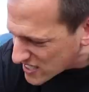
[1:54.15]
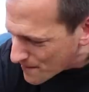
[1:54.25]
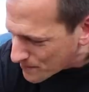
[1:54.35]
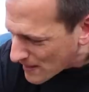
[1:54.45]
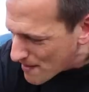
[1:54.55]

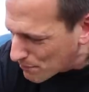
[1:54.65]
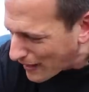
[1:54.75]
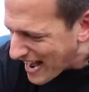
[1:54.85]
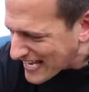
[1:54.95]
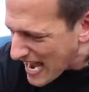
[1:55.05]
this
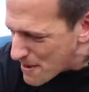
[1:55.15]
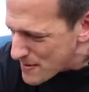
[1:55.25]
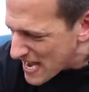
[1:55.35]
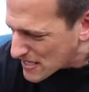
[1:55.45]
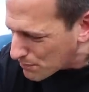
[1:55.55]
black
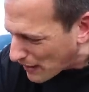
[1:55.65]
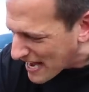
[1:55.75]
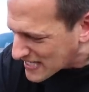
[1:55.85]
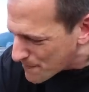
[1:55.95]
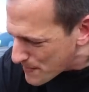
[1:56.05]
ABS
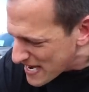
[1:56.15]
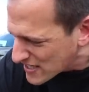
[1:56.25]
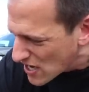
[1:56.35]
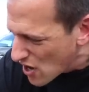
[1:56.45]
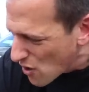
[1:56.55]
plastic
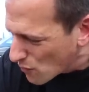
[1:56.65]
piece